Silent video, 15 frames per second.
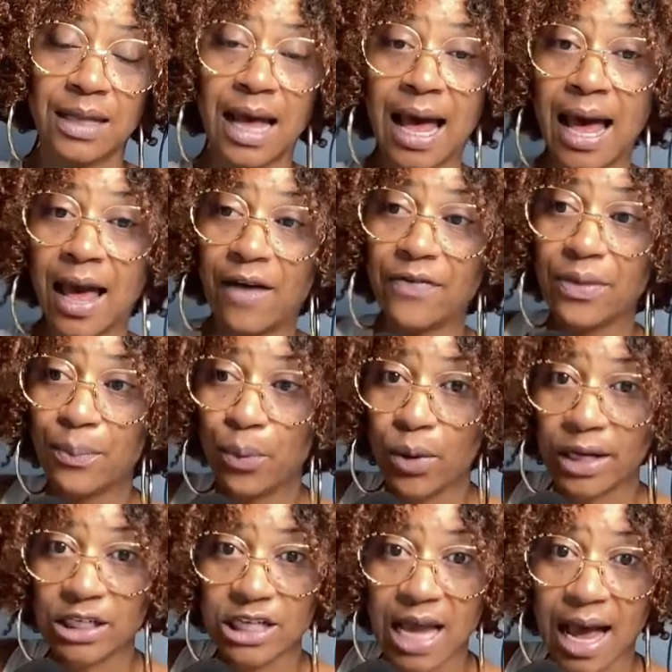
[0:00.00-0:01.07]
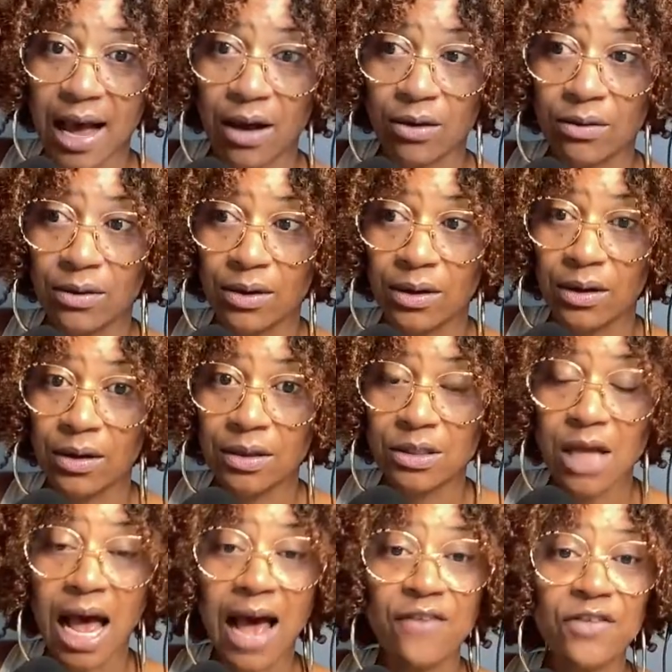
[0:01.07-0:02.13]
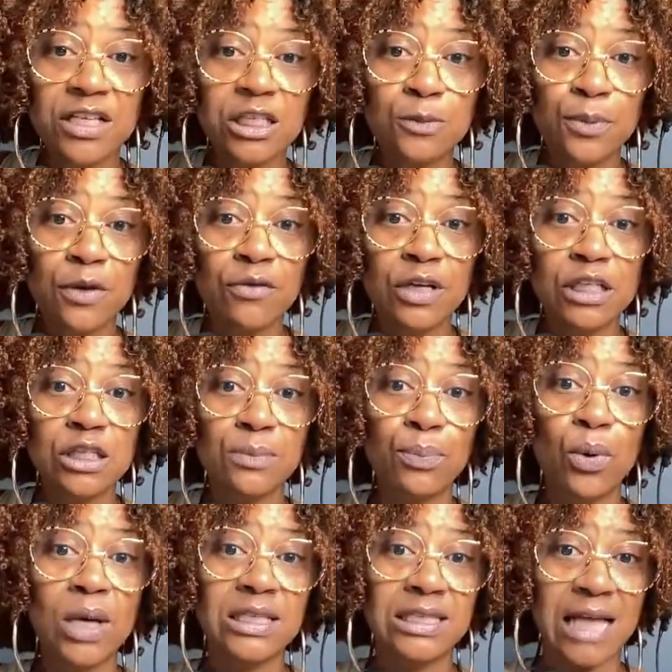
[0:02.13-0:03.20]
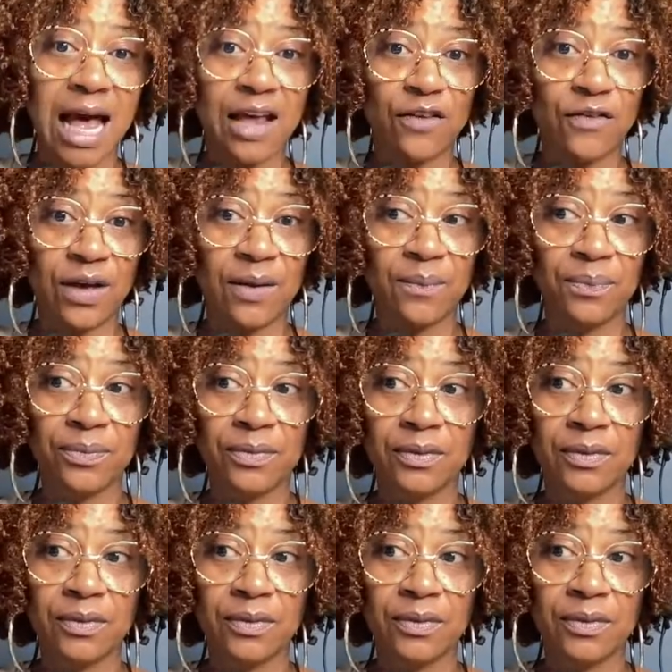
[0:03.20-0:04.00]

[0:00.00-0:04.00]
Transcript: Now, I have the boy child. So I've experienced the boy side of it.